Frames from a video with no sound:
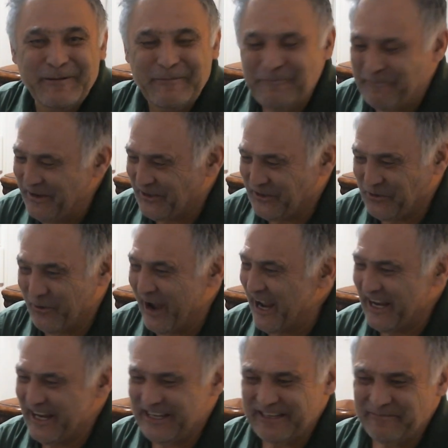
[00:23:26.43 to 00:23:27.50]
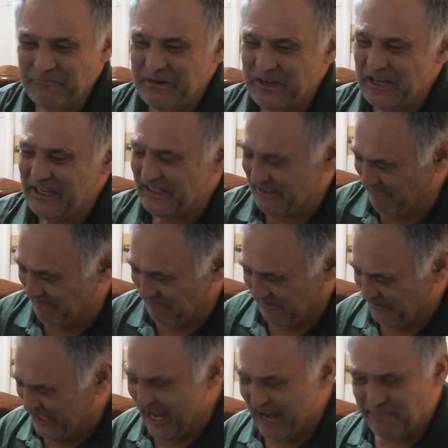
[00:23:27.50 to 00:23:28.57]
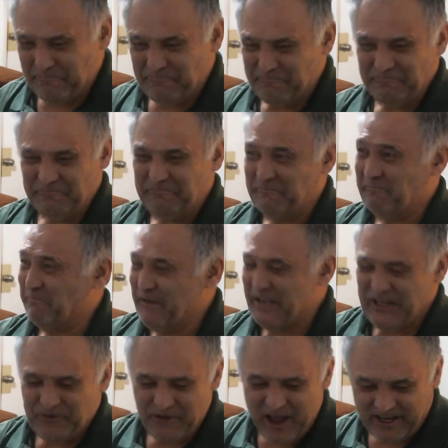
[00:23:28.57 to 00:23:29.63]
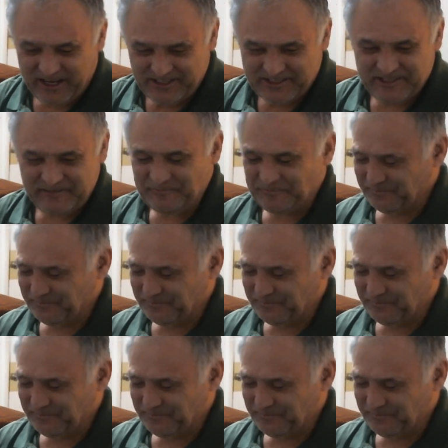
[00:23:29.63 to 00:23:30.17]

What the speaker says: Be it twine, be it tape, be it rockets.